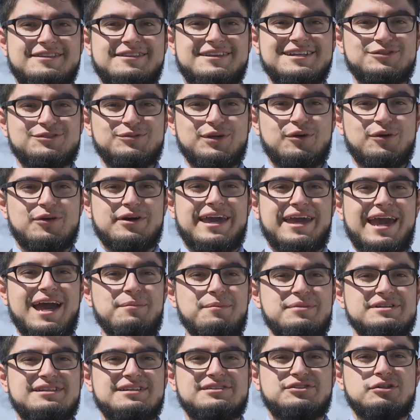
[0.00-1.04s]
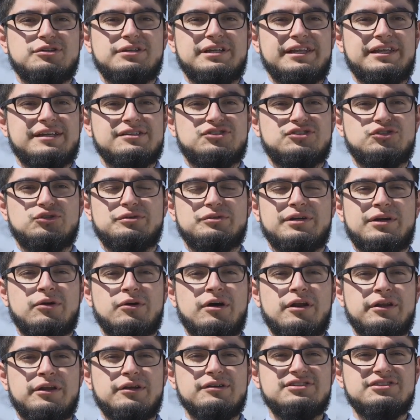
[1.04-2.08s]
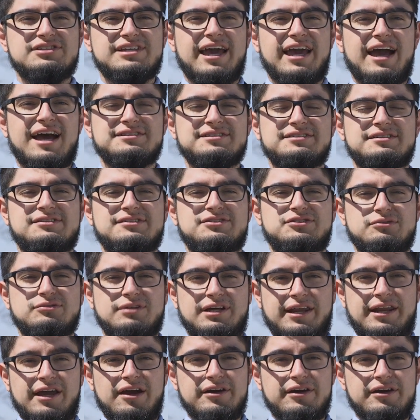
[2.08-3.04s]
This week on campus is your leading student-run newscast in the Siouxland